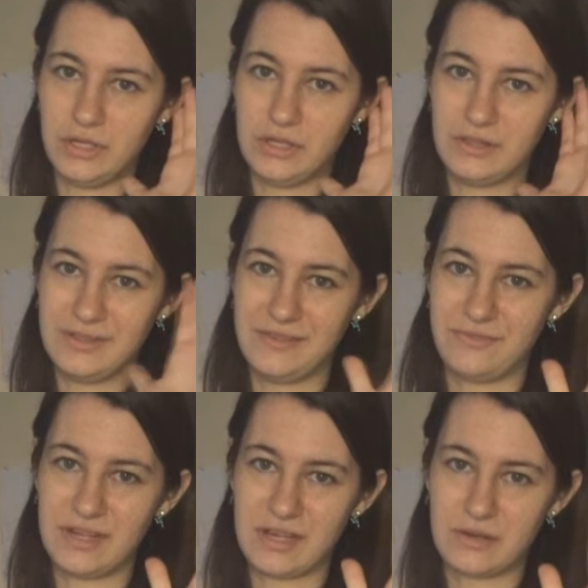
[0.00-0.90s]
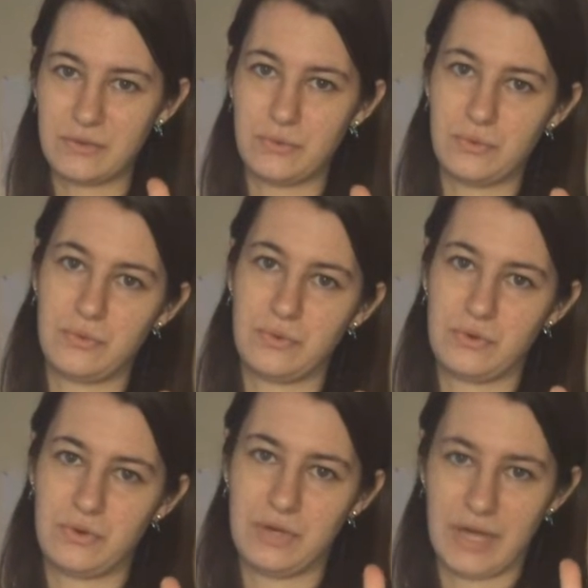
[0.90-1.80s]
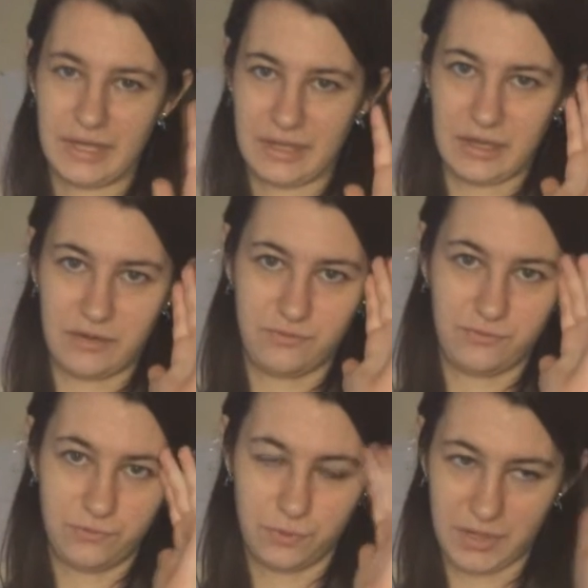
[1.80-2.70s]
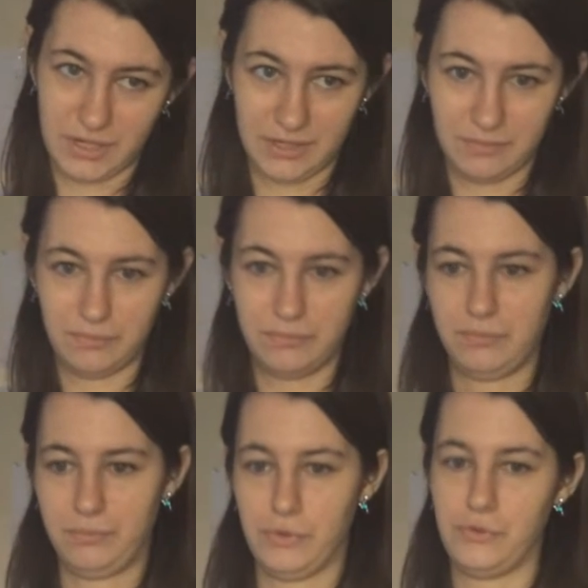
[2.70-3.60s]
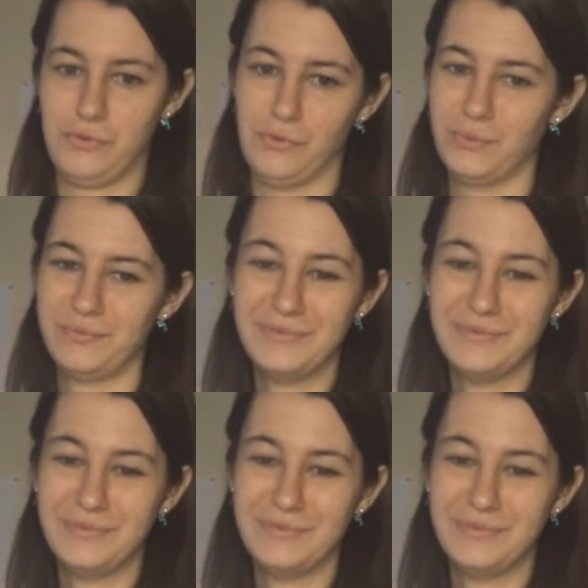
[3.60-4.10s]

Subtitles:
Either leave now or have your mind blown.